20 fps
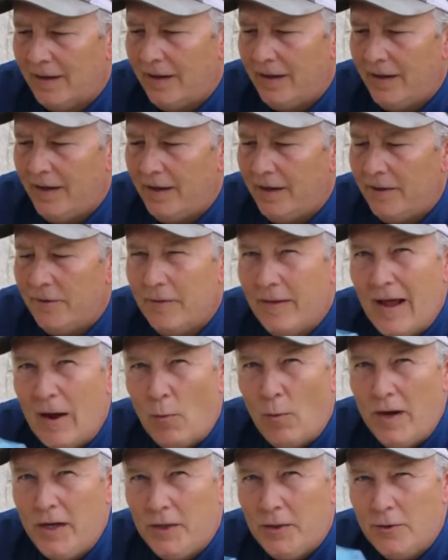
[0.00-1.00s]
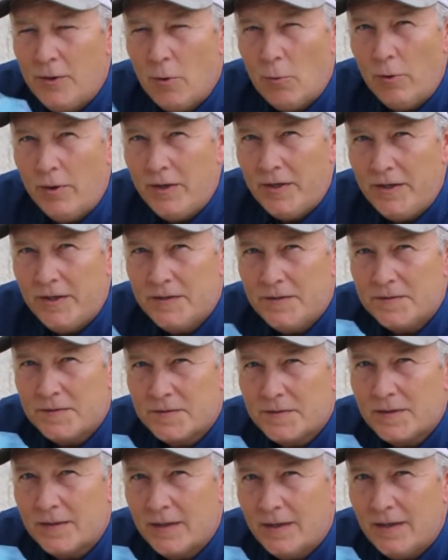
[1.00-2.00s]
And that way you know where it
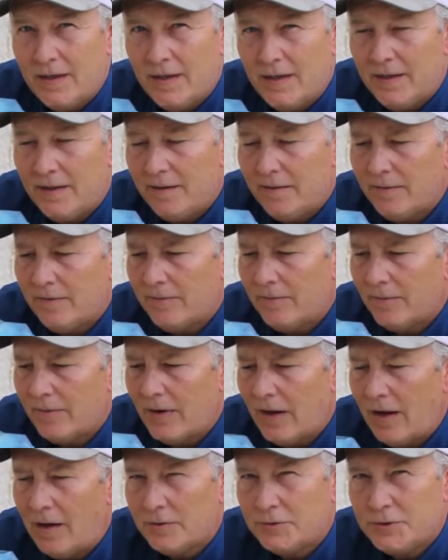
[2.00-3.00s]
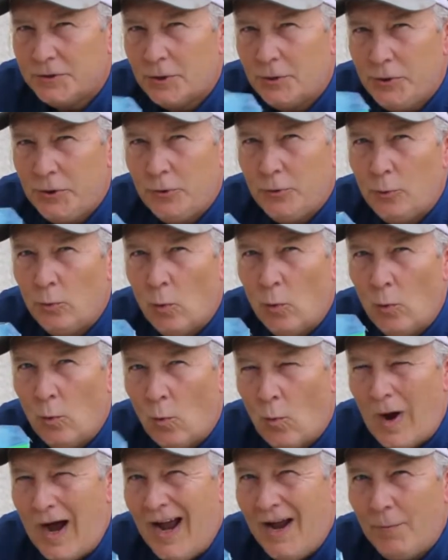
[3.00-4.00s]
is, and I'll show you
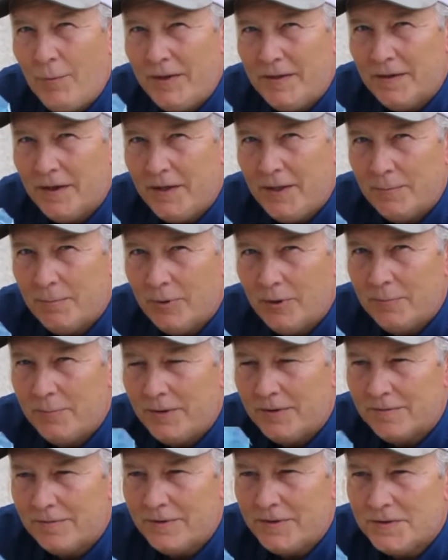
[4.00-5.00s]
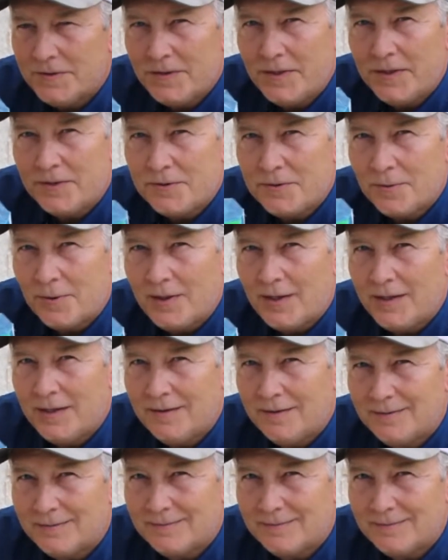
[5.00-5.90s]
why we tell you to put them in the freezer here shortly.